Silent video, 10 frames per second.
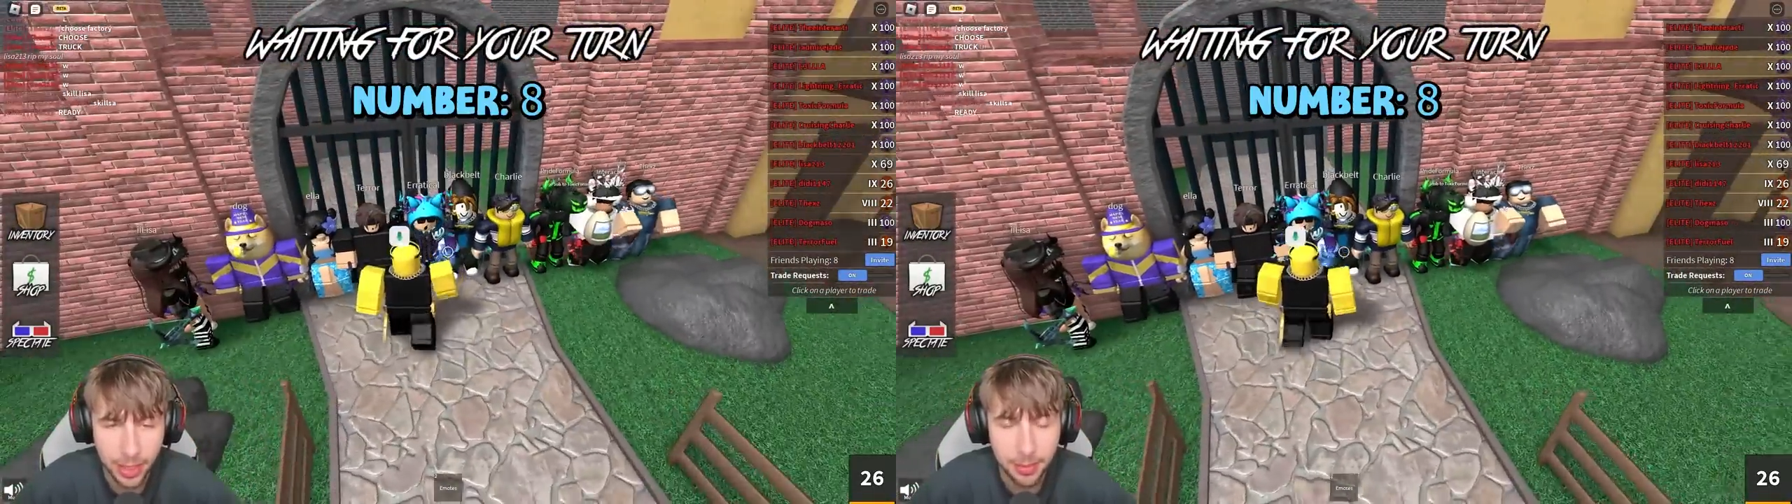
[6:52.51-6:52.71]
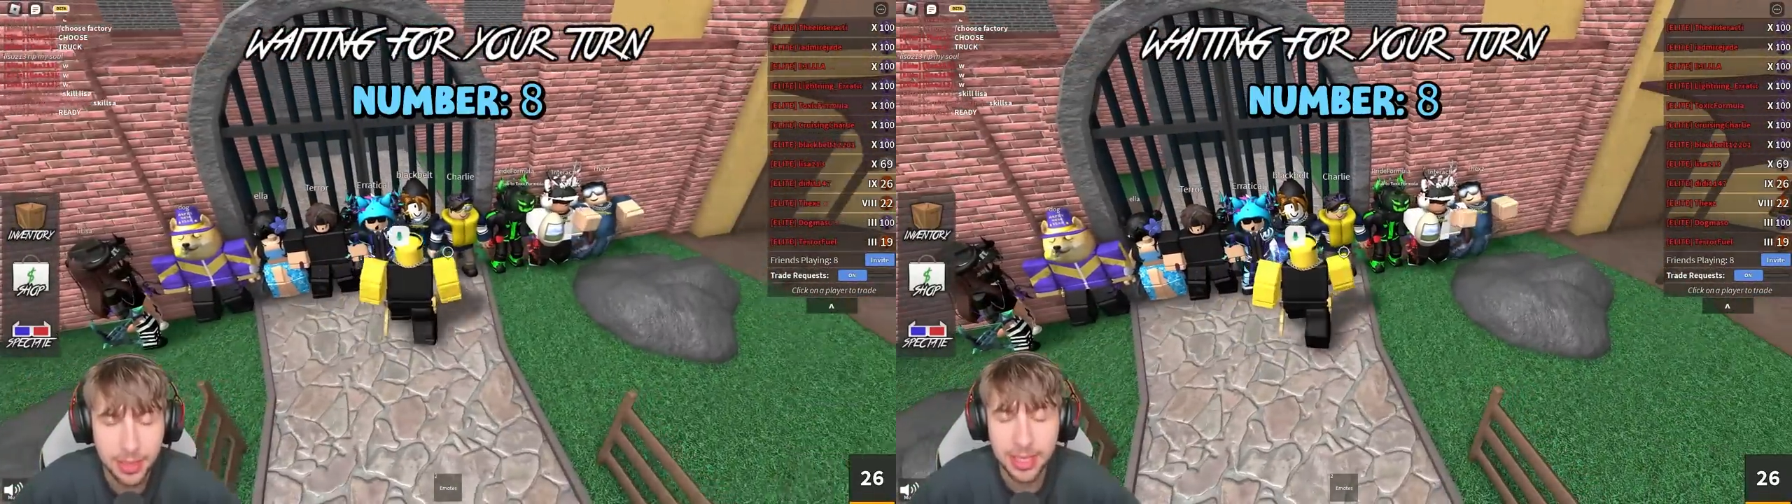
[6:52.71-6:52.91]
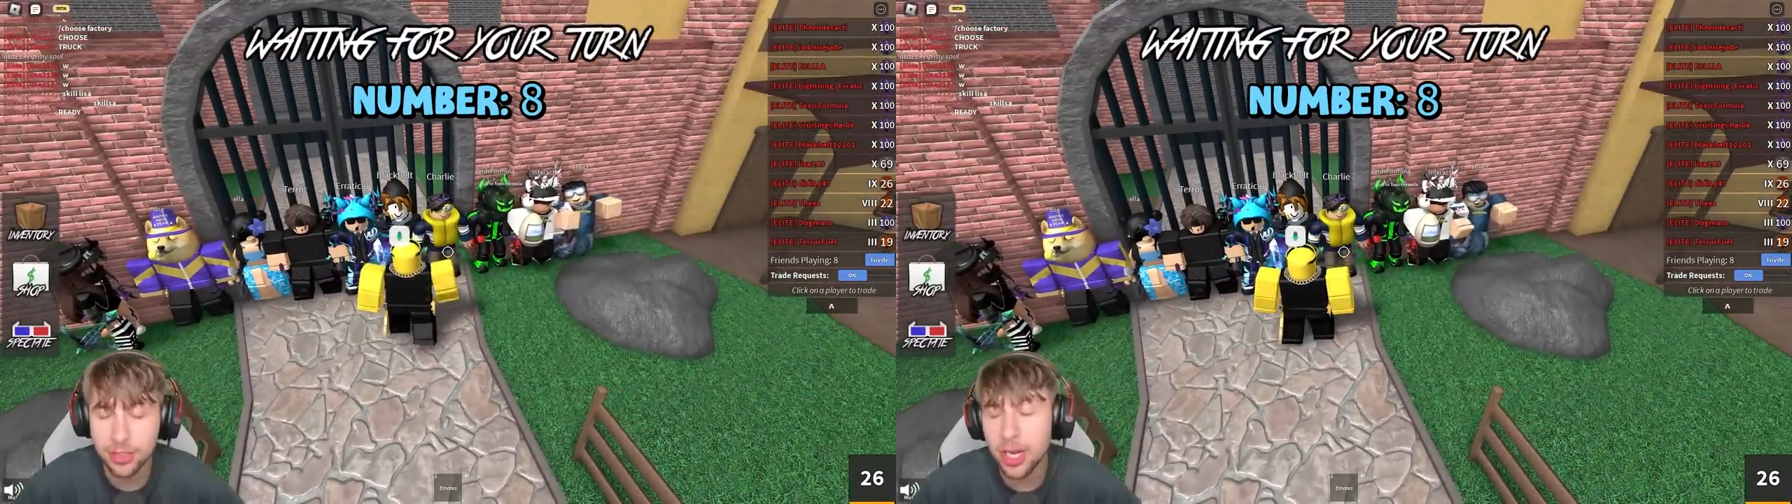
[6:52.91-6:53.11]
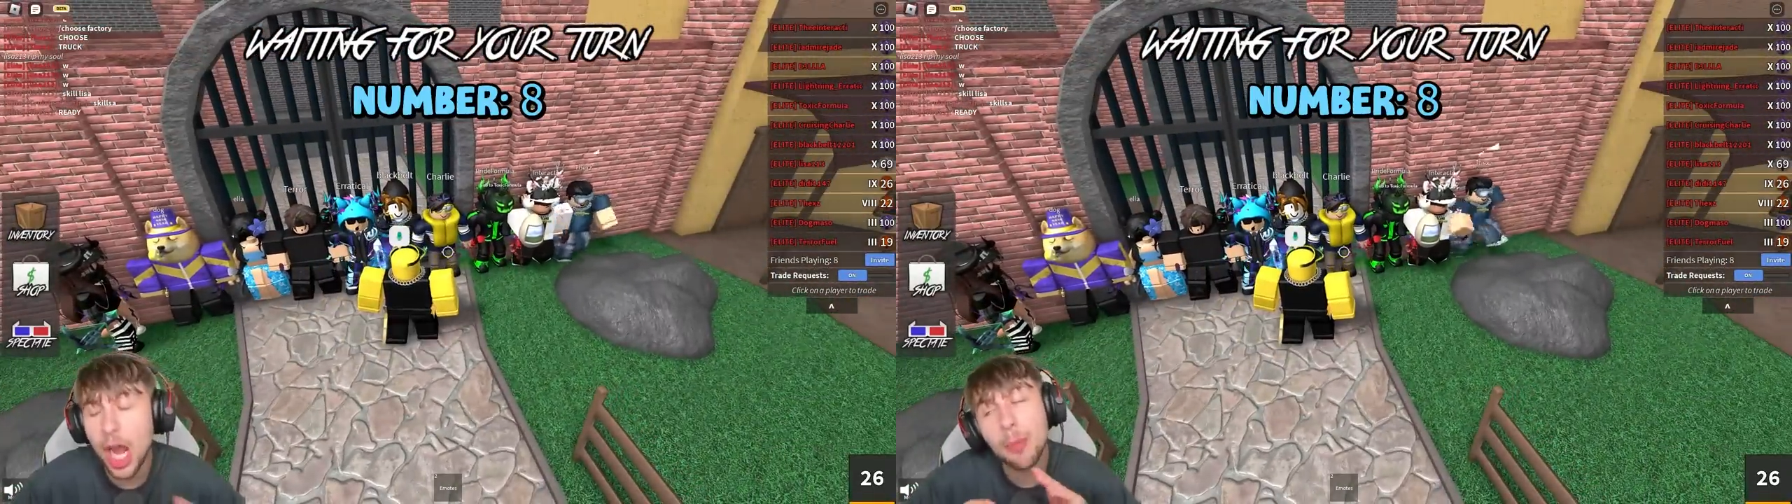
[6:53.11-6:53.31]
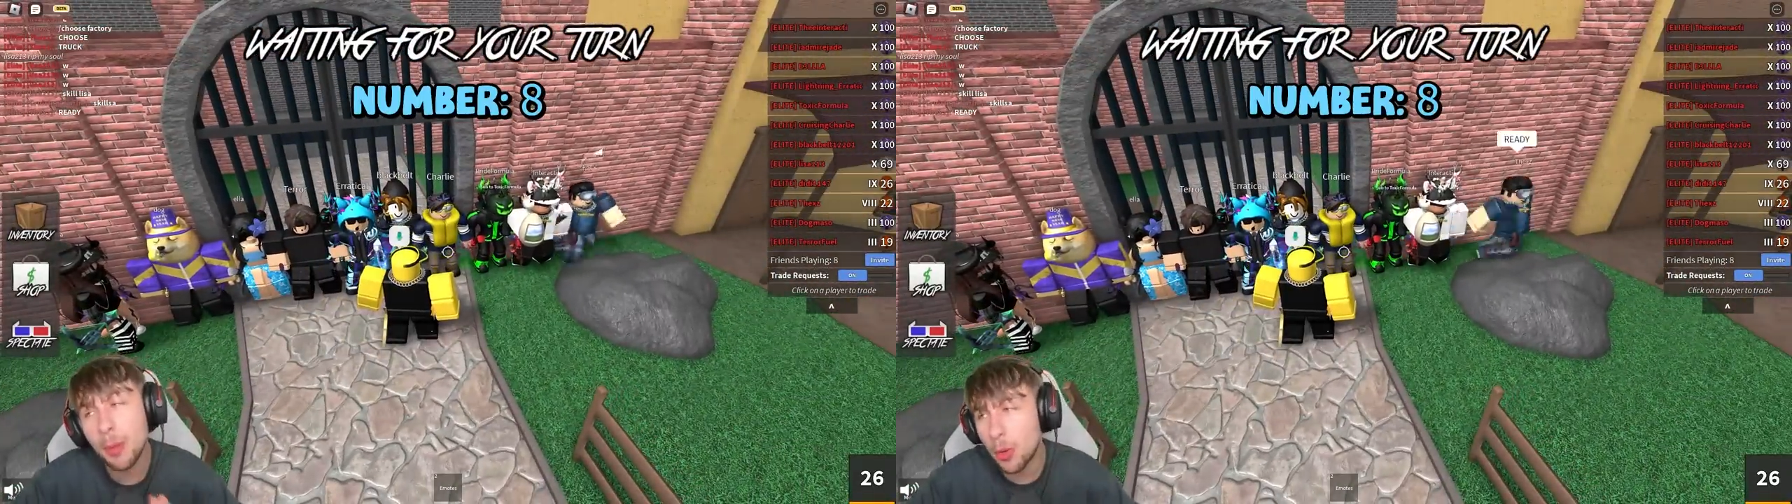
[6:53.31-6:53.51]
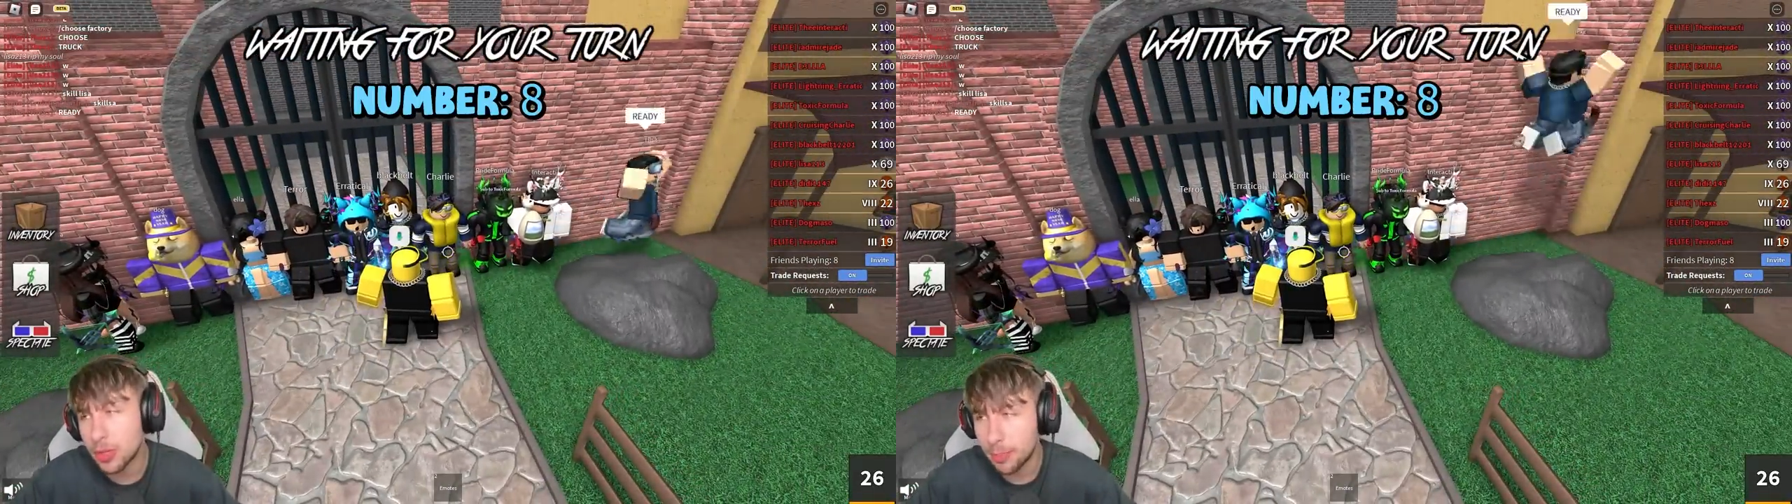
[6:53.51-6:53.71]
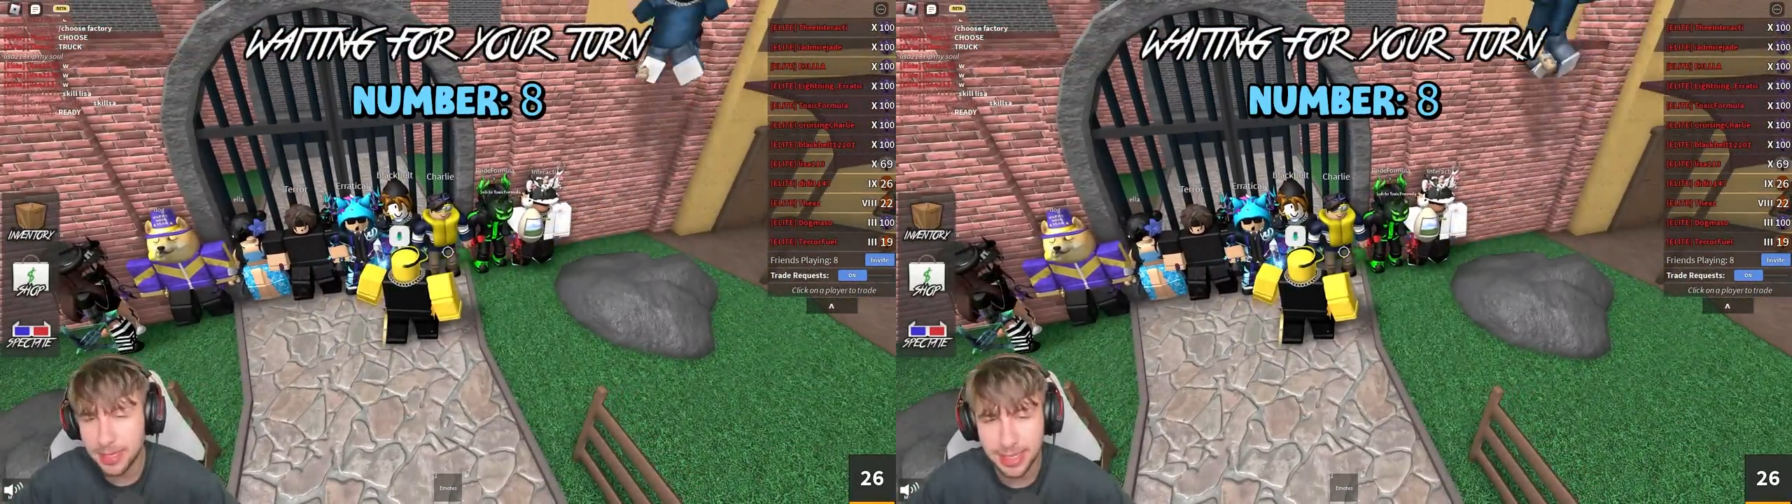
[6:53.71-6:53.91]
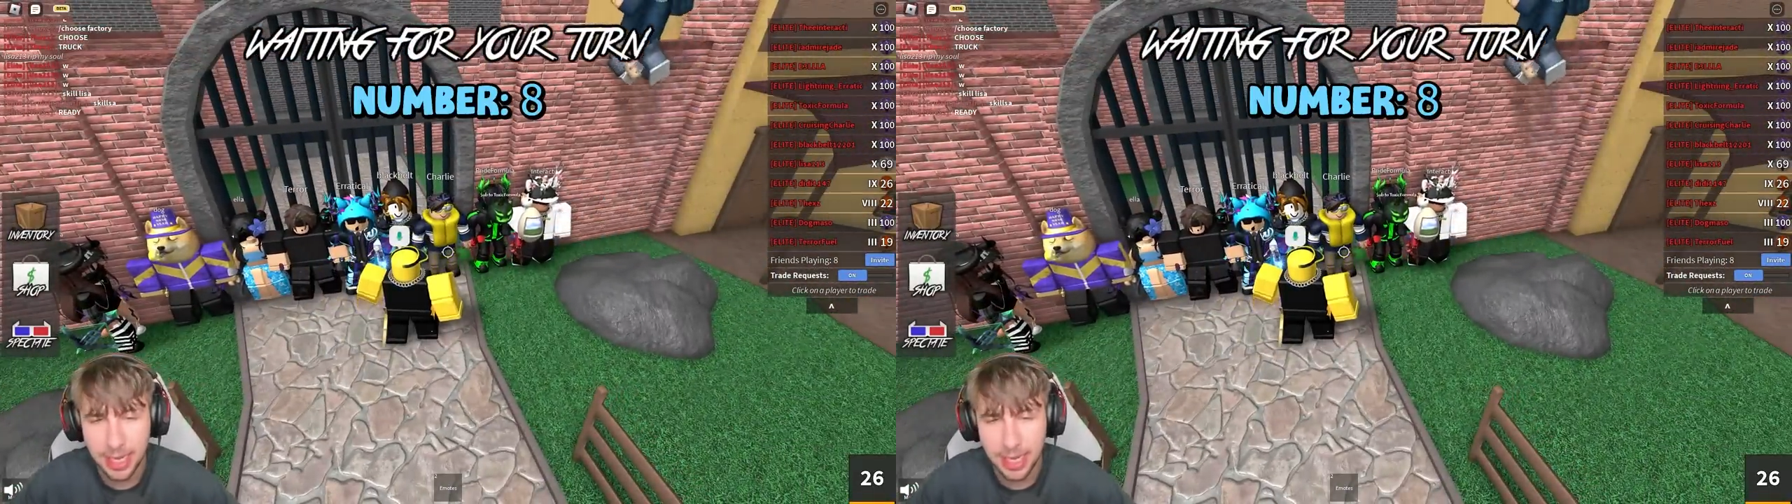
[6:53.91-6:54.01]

Okay, but let's try to help him out with the best